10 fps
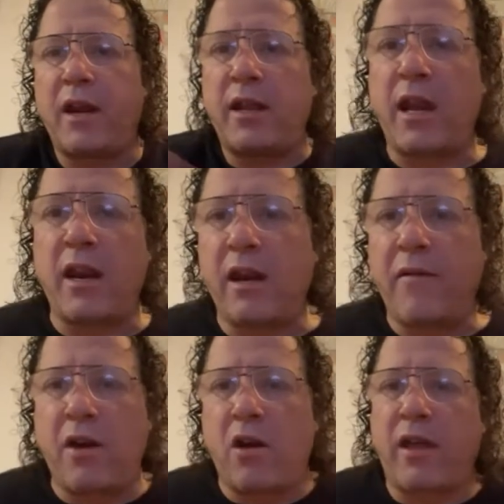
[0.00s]
and they didn't
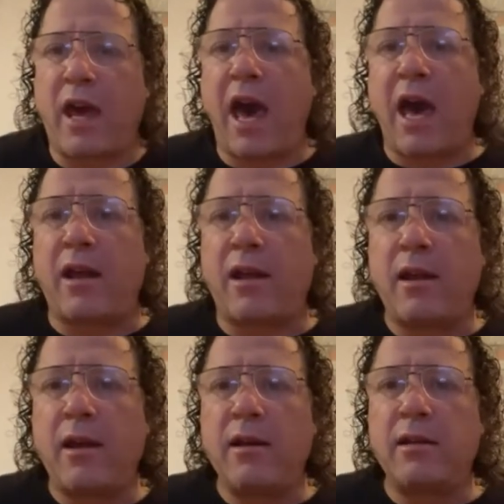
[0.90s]
even know they had it.
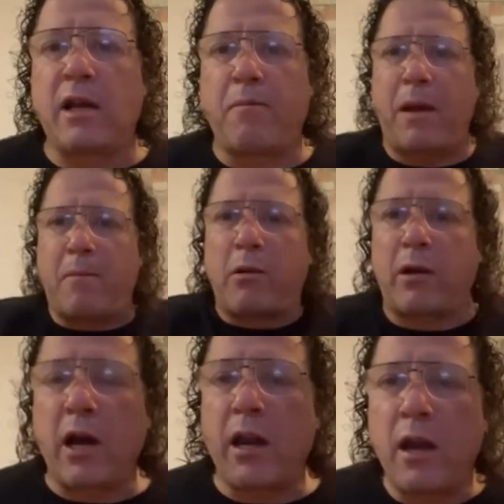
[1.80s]
Some people
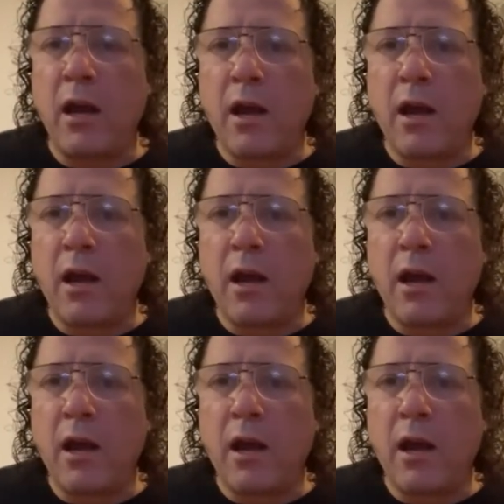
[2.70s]
could